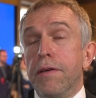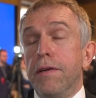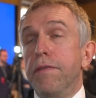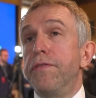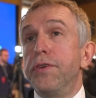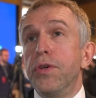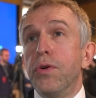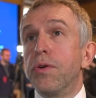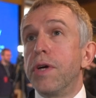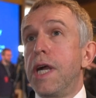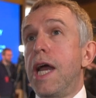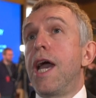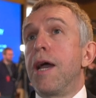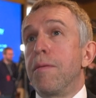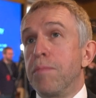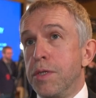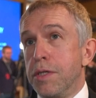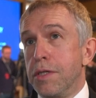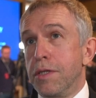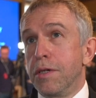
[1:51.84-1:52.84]
A few
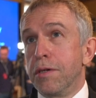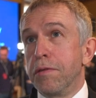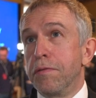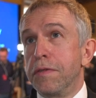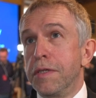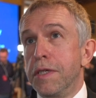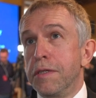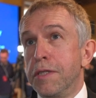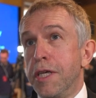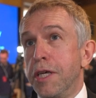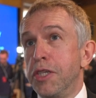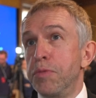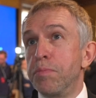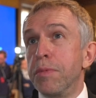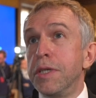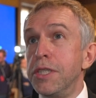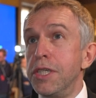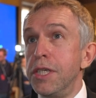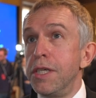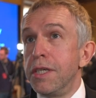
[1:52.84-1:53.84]
grams of such
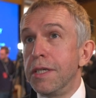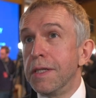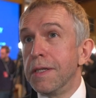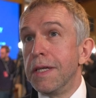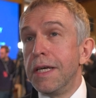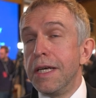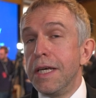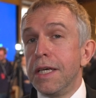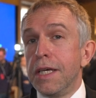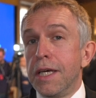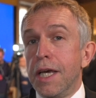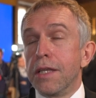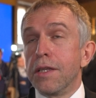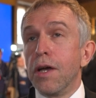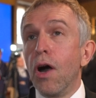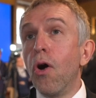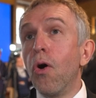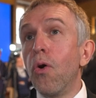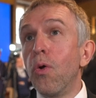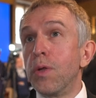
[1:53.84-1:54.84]
material
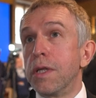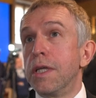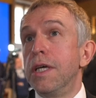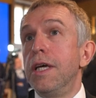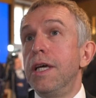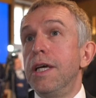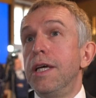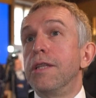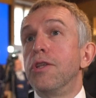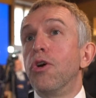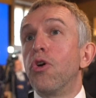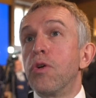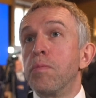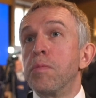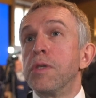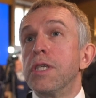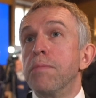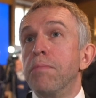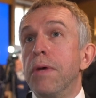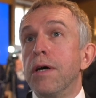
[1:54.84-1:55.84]
can hold
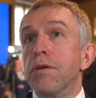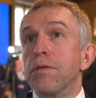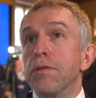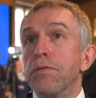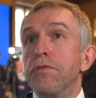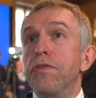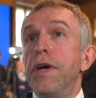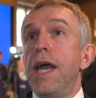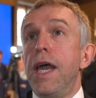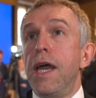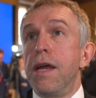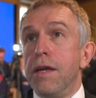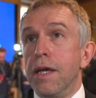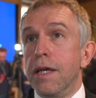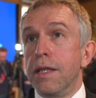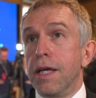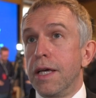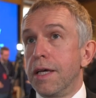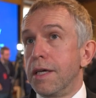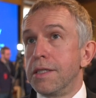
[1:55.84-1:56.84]
enormous amount of
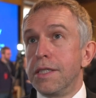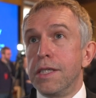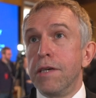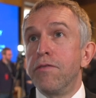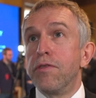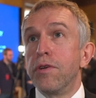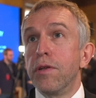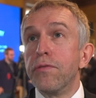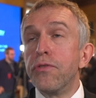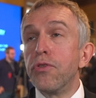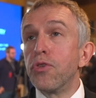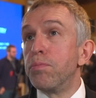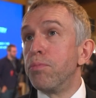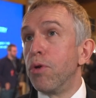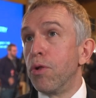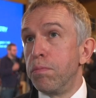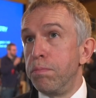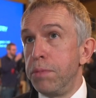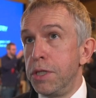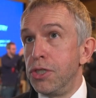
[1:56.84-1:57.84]
area, like several
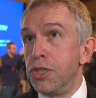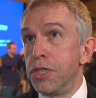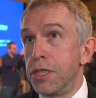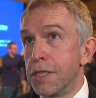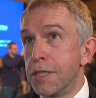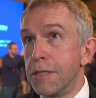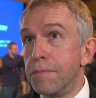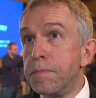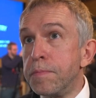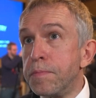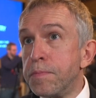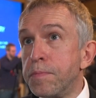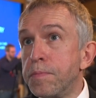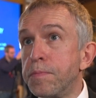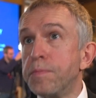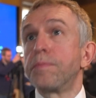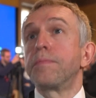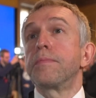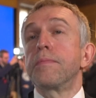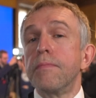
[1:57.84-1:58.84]
football pitches.
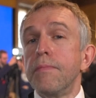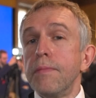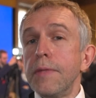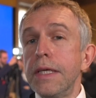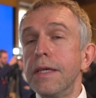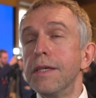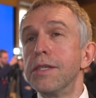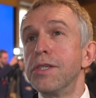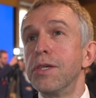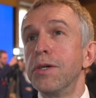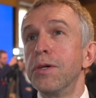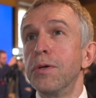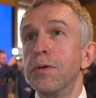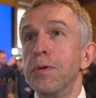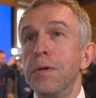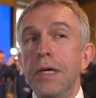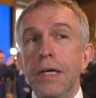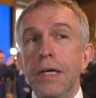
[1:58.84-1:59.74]
So